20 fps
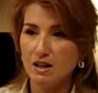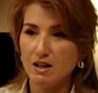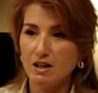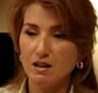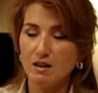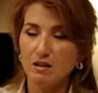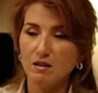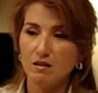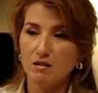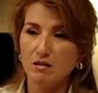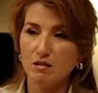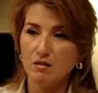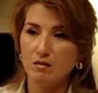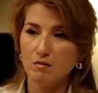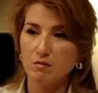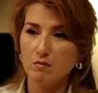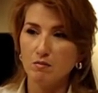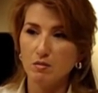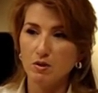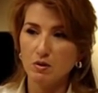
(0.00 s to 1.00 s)
and
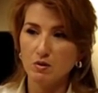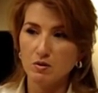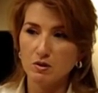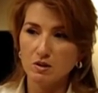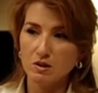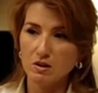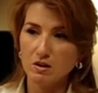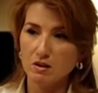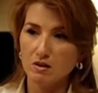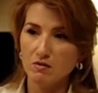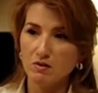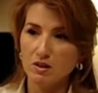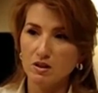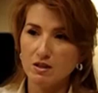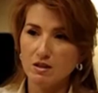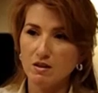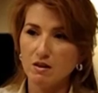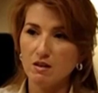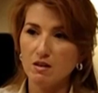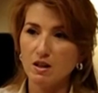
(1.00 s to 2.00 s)
most of
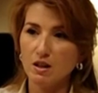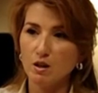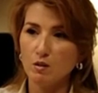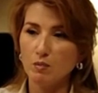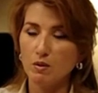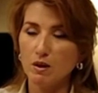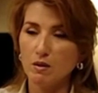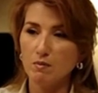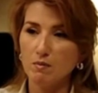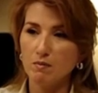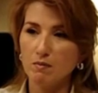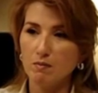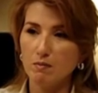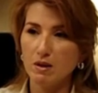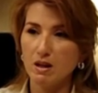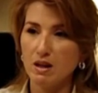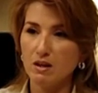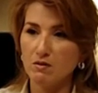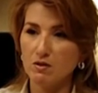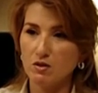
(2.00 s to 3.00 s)
us in therapy
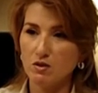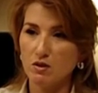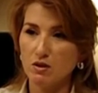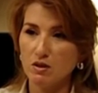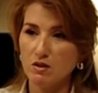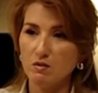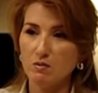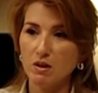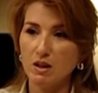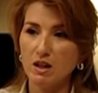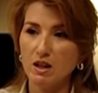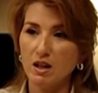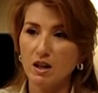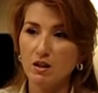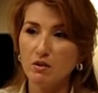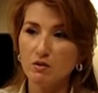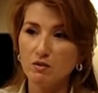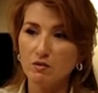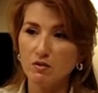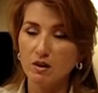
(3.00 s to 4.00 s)
may have started in
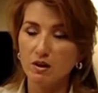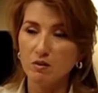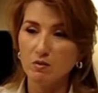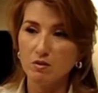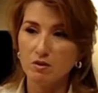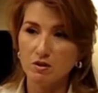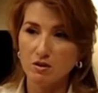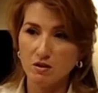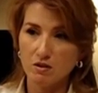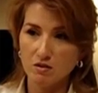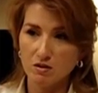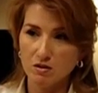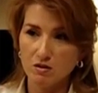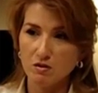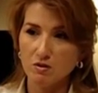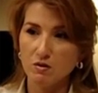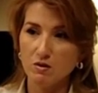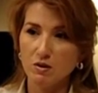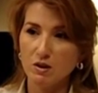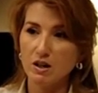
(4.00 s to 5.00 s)
radiography, which there is
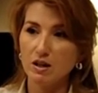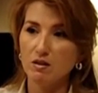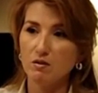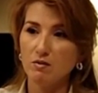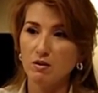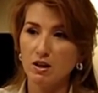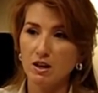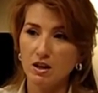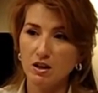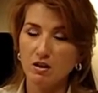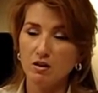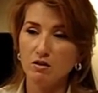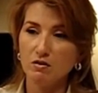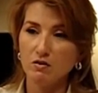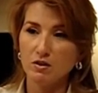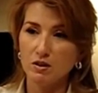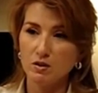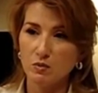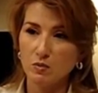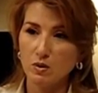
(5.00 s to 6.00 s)
a degree in
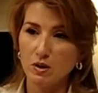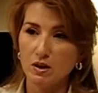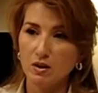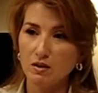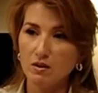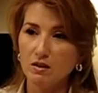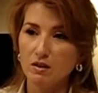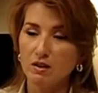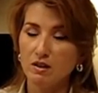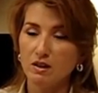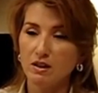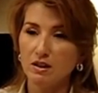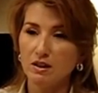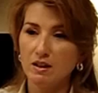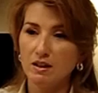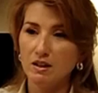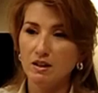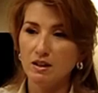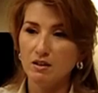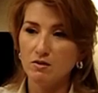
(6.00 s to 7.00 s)
radiography as well.
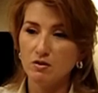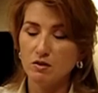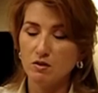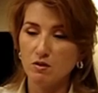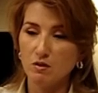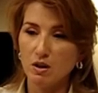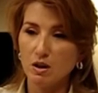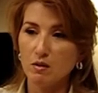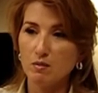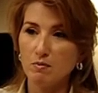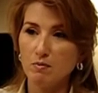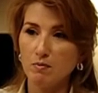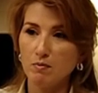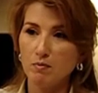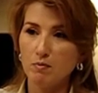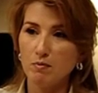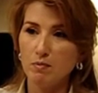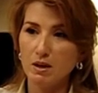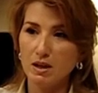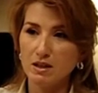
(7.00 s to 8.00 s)
It gives you a great
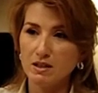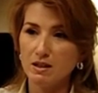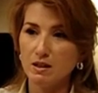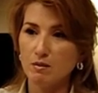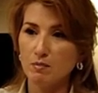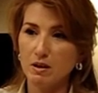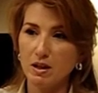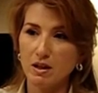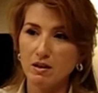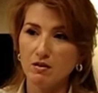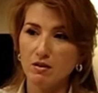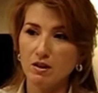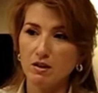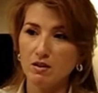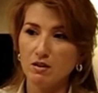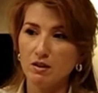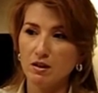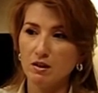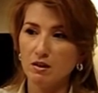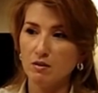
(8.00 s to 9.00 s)
basic
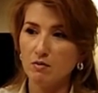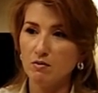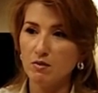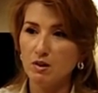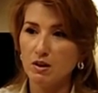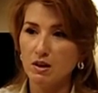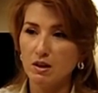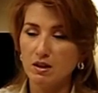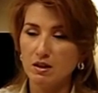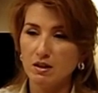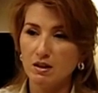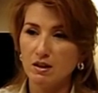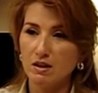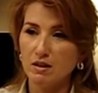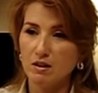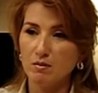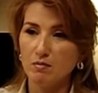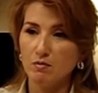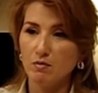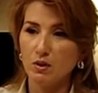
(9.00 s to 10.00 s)
background of
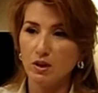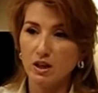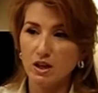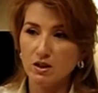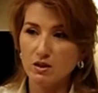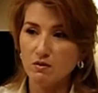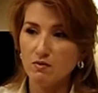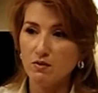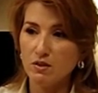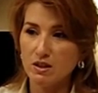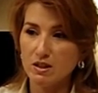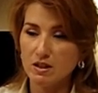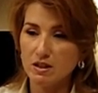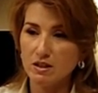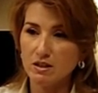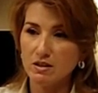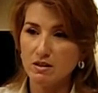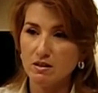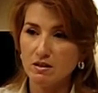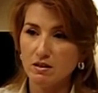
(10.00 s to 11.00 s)
um, radiation
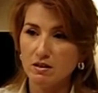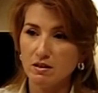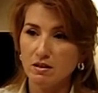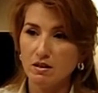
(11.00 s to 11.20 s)
physics.